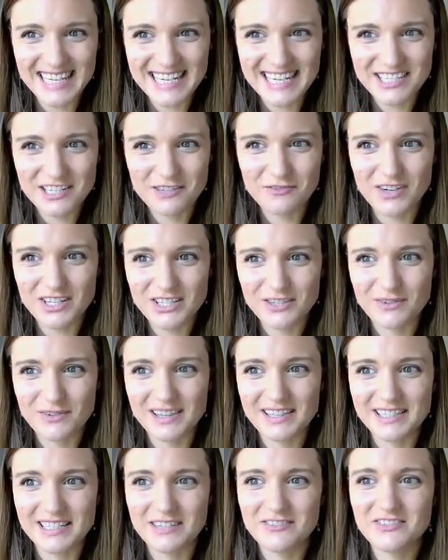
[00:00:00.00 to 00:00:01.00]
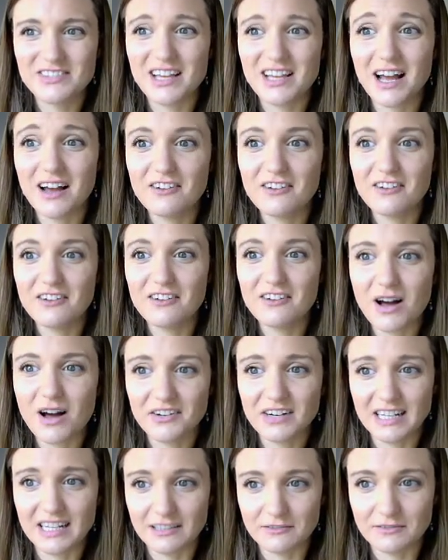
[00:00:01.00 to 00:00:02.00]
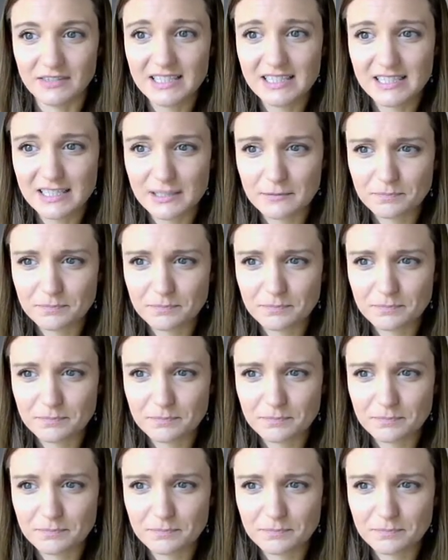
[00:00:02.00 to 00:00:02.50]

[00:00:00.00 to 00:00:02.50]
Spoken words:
ancient fossil relatives of modern elephants.